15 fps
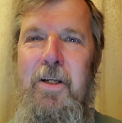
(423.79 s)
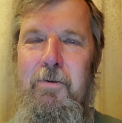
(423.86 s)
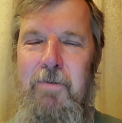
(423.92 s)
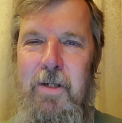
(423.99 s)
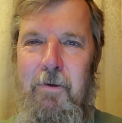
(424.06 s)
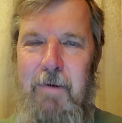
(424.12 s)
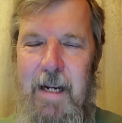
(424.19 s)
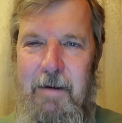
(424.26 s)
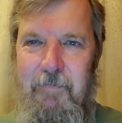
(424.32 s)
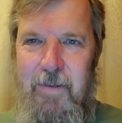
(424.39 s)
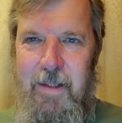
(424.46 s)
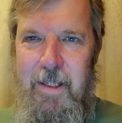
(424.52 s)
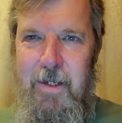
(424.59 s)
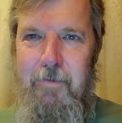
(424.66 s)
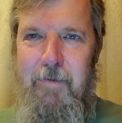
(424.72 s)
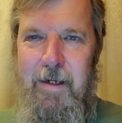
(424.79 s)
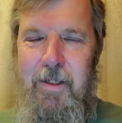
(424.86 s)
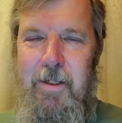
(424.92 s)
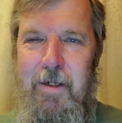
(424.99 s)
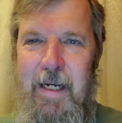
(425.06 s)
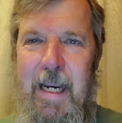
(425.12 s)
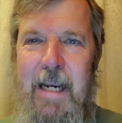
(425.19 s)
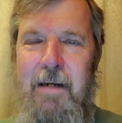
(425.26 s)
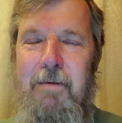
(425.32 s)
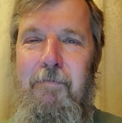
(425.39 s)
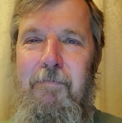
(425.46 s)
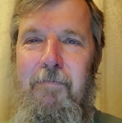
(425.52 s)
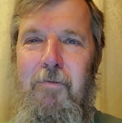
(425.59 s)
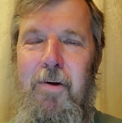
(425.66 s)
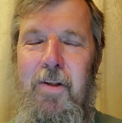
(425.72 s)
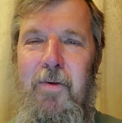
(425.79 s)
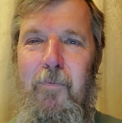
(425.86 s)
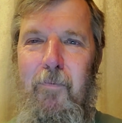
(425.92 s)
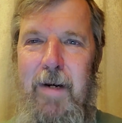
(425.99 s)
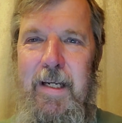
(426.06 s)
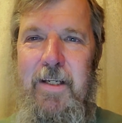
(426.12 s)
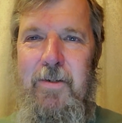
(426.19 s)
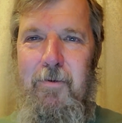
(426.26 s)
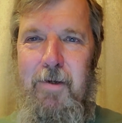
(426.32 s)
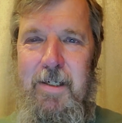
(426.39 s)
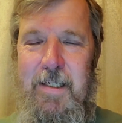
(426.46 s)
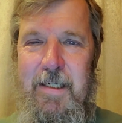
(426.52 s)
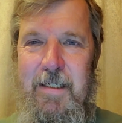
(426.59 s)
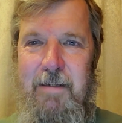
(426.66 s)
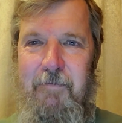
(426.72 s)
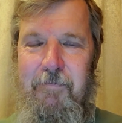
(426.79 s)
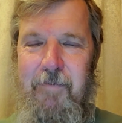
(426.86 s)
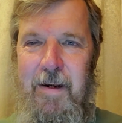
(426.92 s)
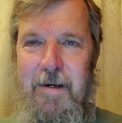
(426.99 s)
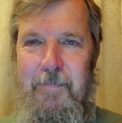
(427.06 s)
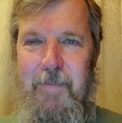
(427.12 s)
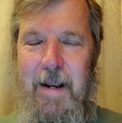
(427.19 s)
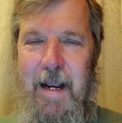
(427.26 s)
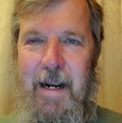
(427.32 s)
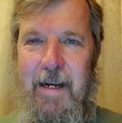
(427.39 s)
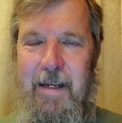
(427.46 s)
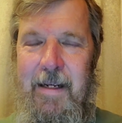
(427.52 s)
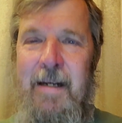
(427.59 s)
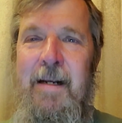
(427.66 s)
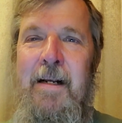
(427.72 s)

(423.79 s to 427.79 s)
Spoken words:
you can't afford the resources to fight back.